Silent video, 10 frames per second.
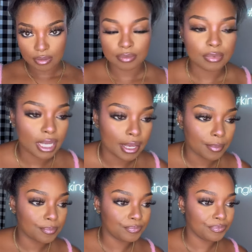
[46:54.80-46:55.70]
Okay,
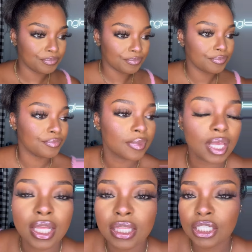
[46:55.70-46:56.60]

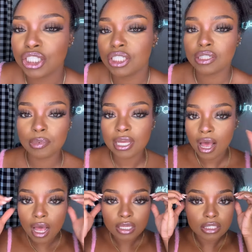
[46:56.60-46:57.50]
I think she should be
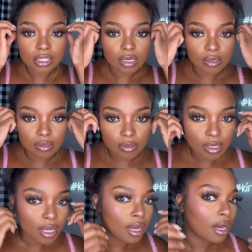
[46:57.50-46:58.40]
hot. So,
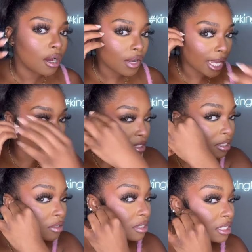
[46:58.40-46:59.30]
okay,
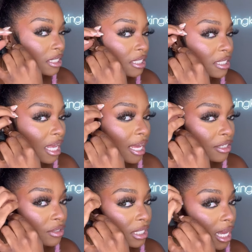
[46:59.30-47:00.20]
so this is, I
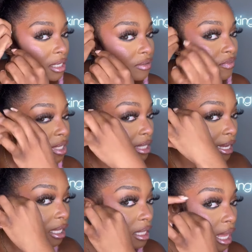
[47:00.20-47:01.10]
use kind of like
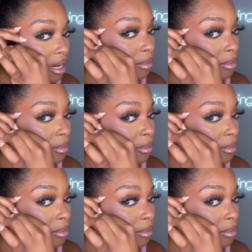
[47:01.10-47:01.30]
a lot of